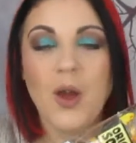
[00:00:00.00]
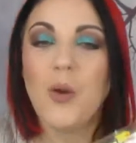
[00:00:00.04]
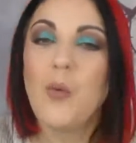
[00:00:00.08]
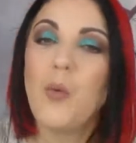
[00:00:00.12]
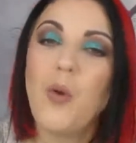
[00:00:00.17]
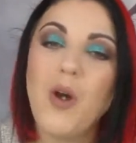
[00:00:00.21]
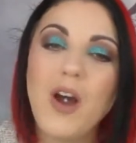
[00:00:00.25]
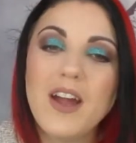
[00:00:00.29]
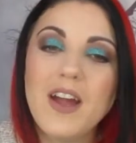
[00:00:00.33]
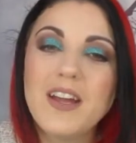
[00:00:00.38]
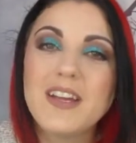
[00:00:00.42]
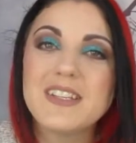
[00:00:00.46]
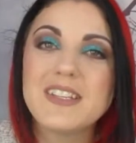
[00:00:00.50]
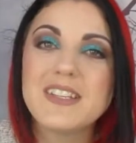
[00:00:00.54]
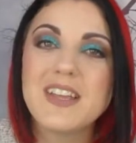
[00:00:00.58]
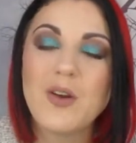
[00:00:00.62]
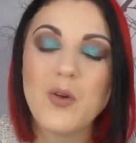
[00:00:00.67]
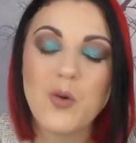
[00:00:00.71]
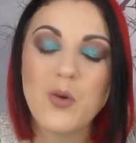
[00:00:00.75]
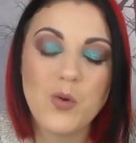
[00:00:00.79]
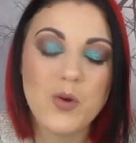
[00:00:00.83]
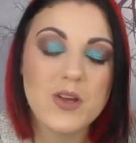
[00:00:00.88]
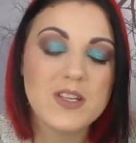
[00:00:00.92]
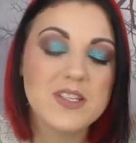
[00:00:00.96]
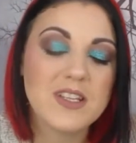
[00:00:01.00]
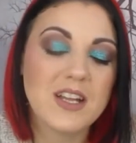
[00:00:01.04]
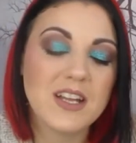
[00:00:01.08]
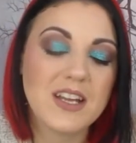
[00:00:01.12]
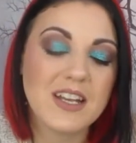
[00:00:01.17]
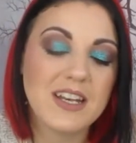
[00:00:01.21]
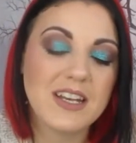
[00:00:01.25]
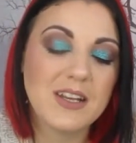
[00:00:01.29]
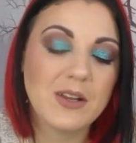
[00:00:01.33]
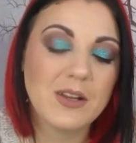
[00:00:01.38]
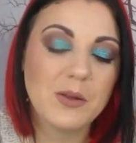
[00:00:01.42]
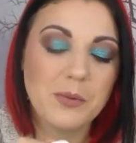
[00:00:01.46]
Why is there always like
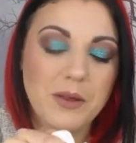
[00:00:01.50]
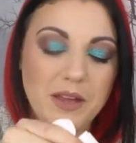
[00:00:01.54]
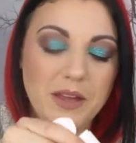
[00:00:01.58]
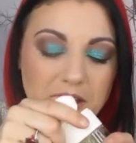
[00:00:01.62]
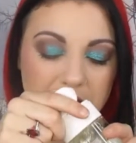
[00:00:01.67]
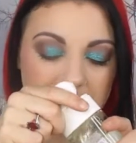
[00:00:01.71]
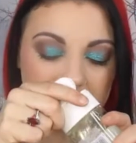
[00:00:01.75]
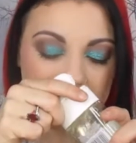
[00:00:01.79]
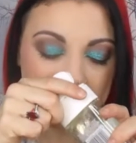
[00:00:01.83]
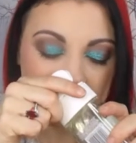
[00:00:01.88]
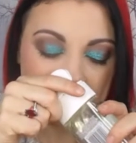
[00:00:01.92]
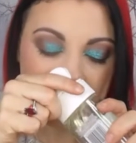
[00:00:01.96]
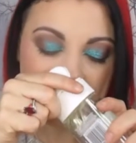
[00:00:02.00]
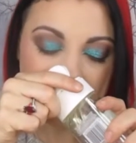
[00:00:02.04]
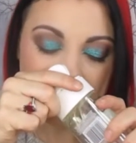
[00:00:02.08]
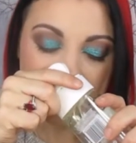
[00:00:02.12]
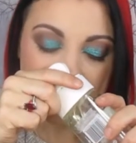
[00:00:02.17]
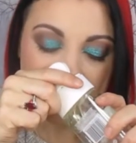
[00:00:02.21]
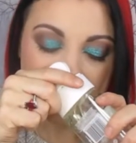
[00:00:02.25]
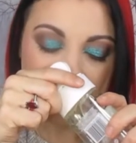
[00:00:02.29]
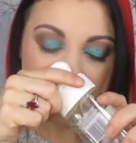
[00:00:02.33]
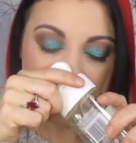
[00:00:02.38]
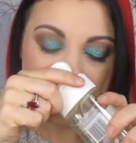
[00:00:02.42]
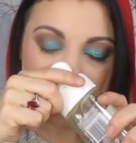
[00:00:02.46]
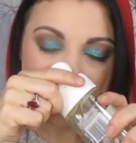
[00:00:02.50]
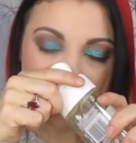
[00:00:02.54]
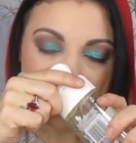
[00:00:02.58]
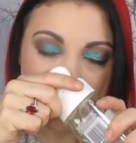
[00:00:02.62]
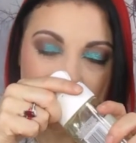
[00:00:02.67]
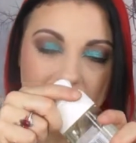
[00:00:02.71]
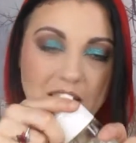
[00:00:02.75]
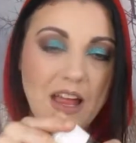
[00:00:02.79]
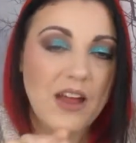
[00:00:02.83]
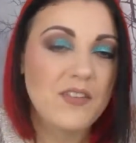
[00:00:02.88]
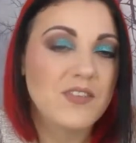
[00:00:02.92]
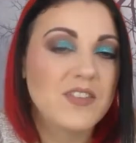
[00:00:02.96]
a little bit
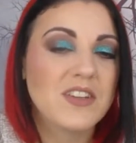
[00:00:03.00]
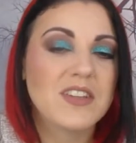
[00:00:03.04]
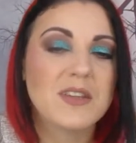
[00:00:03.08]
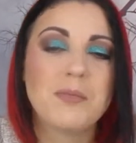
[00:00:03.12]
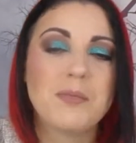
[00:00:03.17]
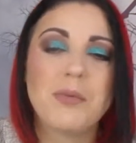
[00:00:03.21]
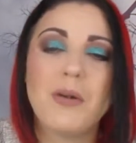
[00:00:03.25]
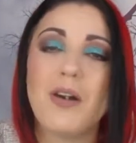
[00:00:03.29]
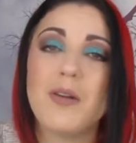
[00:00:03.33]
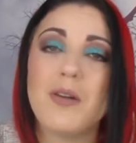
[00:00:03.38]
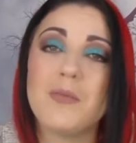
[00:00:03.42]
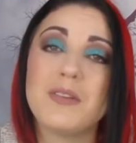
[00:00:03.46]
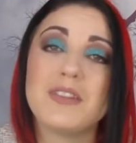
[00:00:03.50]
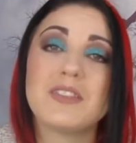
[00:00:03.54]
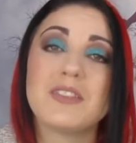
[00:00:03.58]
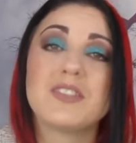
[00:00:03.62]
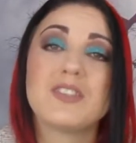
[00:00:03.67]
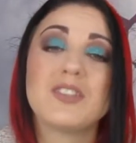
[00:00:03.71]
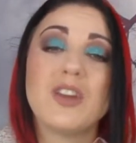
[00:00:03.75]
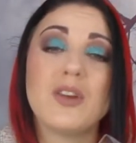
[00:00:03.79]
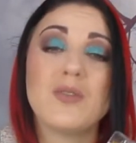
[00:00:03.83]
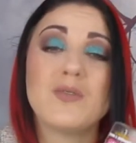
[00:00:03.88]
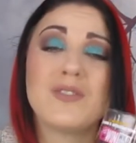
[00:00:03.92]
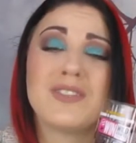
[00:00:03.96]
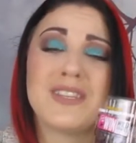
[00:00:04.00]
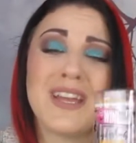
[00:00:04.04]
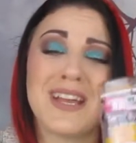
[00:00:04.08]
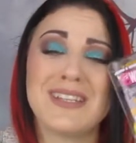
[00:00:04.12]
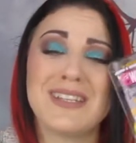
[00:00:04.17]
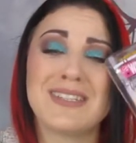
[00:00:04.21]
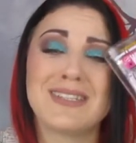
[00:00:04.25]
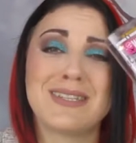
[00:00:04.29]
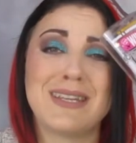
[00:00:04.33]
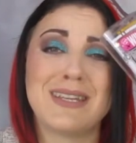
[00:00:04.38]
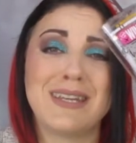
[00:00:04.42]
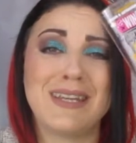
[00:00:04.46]
left in the bottom? It's so
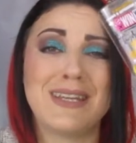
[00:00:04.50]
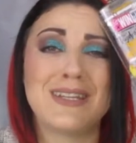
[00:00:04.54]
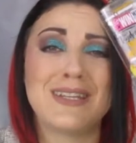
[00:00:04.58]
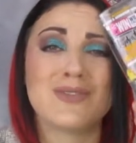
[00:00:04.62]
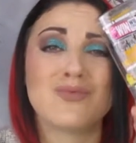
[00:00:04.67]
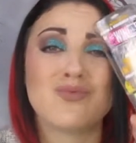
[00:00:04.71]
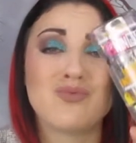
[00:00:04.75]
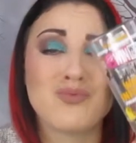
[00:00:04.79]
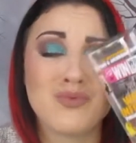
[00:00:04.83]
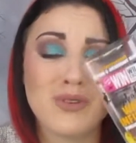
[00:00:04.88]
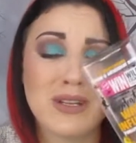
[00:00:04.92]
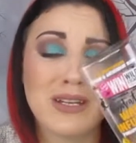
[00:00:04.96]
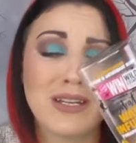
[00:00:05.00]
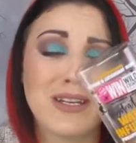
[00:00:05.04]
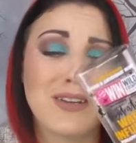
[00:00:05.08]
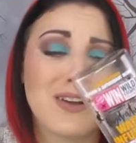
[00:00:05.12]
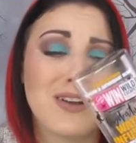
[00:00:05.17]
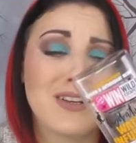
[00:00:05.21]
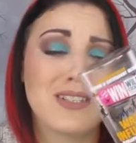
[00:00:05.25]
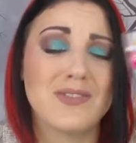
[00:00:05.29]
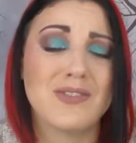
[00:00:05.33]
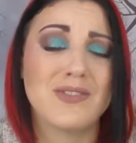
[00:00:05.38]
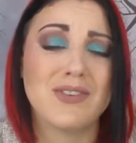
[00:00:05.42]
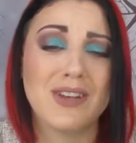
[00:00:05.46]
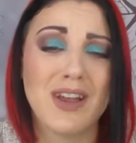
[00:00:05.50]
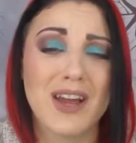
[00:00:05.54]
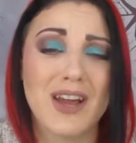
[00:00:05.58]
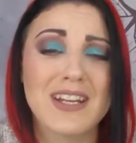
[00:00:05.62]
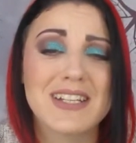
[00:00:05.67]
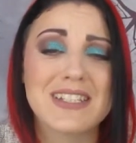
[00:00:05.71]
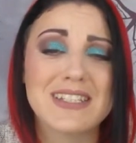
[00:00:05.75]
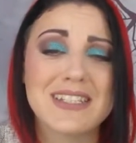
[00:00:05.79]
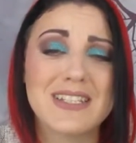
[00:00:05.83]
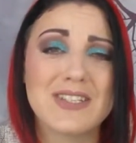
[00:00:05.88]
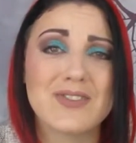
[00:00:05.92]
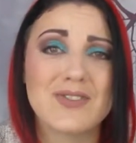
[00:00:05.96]
zesty, it's really nice. If you like
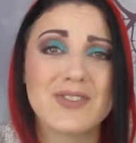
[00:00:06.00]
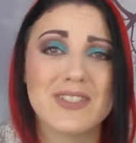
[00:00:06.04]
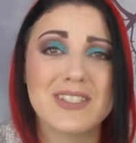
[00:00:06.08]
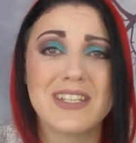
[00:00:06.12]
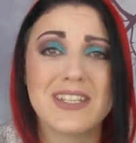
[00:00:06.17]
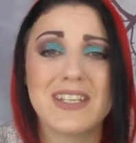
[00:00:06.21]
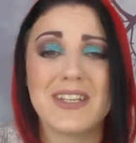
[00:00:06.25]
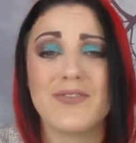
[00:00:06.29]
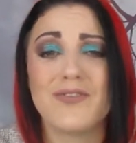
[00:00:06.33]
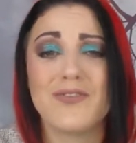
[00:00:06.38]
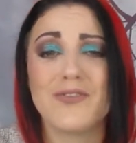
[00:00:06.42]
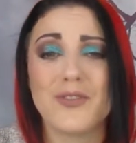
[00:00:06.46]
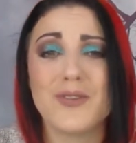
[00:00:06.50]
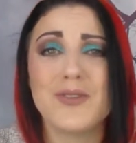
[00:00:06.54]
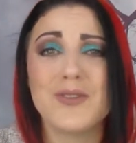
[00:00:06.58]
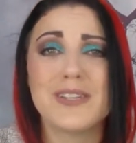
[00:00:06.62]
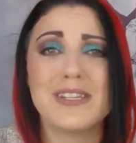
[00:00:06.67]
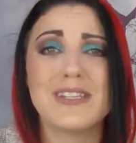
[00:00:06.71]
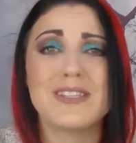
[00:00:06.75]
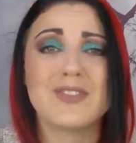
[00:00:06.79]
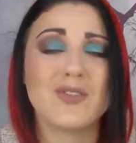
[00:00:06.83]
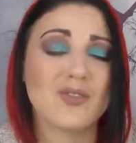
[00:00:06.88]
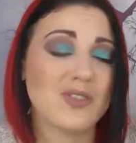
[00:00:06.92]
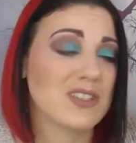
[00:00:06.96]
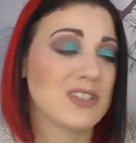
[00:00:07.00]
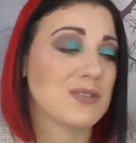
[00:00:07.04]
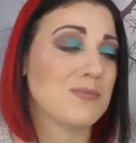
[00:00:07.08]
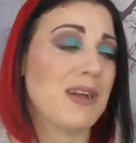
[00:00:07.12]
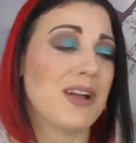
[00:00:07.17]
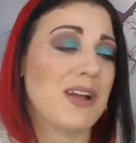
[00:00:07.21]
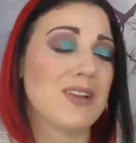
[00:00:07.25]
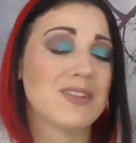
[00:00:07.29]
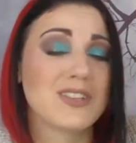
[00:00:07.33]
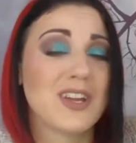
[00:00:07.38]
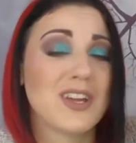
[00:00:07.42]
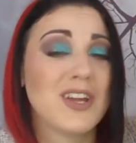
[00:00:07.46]
citrusy and fruity sort of
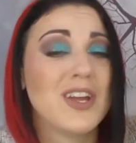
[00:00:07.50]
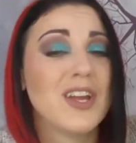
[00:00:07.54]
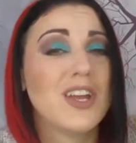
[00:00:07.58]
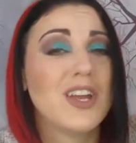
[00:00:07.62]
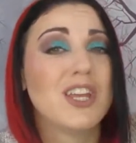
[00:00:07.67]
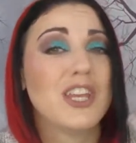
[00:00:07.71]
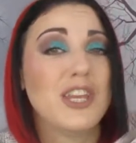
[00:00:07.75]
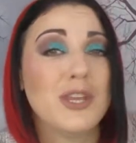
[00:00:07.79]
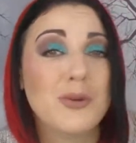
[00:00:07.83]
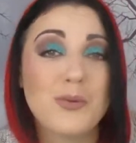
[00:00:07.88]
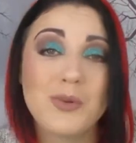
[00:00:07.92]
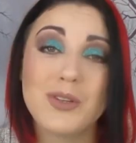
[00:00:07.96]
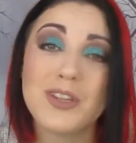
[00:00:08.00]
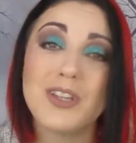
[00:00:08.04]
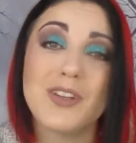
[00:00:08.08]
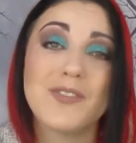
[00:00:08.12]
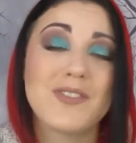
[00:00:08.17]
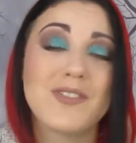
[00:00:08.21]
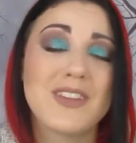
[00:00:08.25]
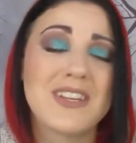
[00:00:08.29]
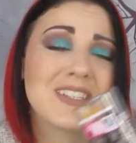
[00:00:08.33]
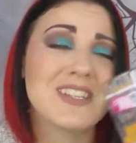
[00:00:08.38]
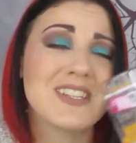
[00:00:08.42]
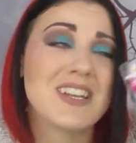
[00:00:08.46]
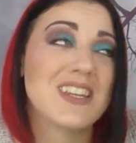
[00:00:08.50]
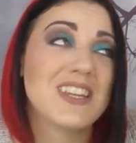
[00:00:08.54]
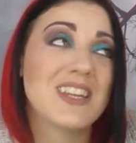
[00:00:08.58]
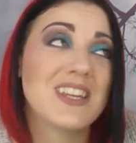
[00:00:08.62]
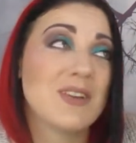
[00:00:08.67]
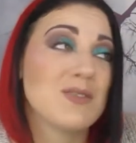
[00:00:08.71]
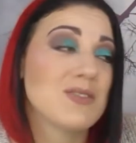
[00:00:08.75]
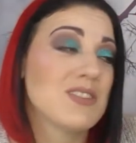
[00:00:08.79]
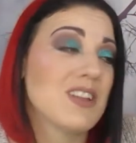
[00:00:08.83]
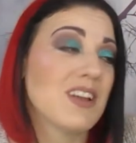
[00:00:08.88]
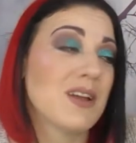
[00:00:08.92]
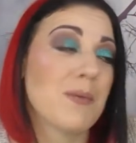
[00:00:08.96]
smells, you will love this. And I think
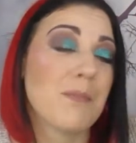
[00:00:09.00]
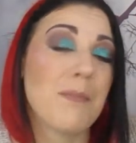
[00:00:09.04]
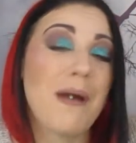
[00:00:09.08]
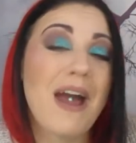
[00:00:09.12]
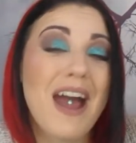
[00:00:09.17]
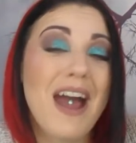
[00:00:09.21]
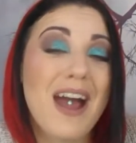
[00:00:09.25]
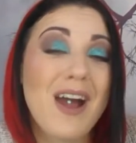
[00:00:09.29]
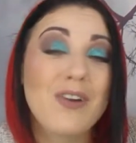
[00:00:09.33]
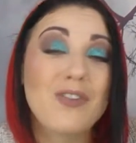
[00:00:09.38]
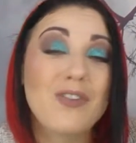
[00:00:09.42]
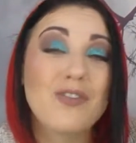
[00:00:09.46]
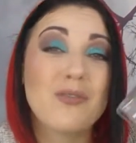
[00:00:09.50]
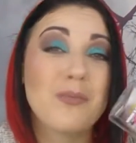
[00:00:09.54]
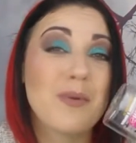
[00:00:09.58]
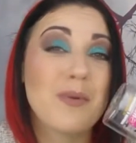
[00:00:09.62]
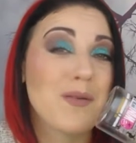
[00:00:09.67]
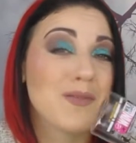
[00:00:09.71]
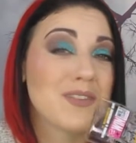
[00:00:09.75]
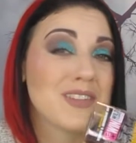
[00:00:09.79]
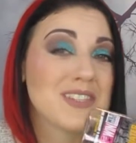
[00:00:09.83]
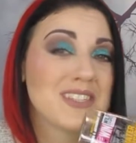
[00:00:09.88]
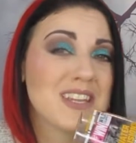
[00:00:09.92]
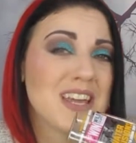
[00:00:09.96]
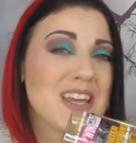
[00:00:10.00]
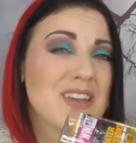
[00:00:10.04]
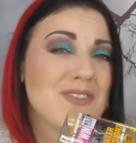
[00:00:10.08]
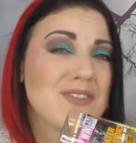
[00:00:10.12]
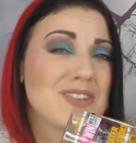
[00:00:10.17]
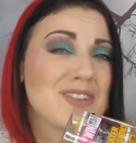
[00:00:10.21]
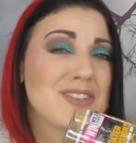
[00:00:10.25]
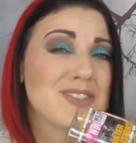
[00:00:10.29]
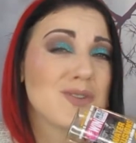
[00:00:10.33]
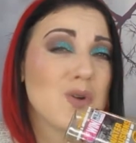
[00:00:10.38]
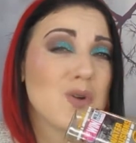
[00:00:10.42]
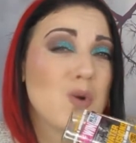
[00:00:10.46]
it was like £1 from either
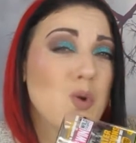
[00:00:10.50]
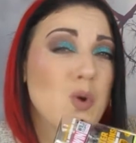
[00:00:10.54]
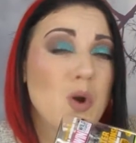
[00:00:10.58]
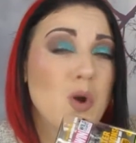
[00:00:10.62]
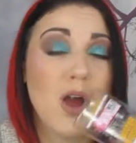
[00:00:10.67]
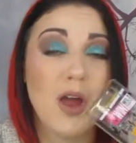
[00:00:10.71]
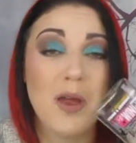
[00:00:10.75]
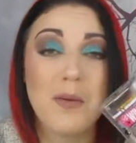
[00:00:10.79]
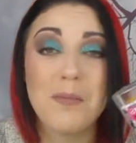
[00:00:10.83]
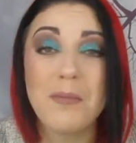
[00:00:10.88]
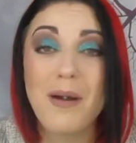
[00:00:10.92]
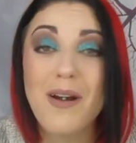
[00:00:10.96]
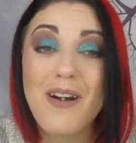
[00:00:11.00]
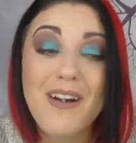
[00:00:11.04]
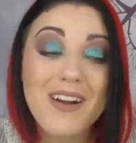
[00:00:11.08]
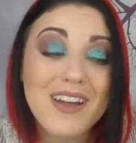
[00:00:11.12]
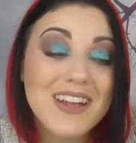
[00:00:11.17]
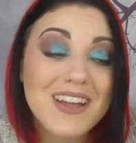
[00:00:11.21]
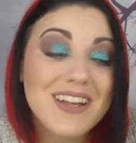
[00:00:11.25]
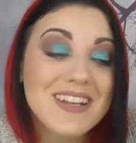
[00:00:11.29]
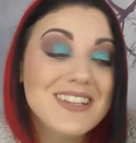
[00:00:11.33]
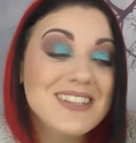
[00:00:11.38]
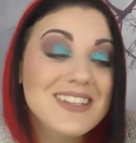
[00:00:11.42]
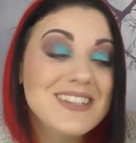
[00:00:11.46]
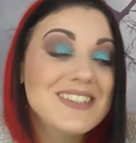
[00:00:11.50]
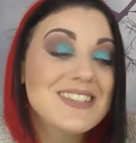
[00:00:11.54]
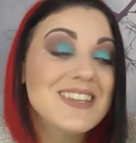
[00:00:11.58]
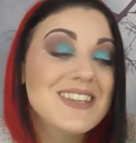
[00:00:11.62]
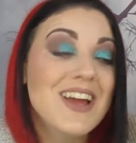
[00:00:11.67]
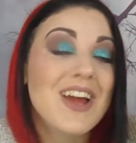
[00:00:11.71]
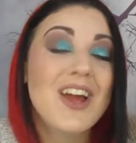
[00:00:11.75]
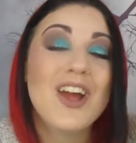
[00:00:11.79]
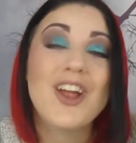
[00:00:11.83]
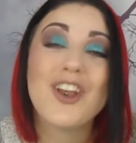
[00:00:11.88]
Savers or Home Bargains.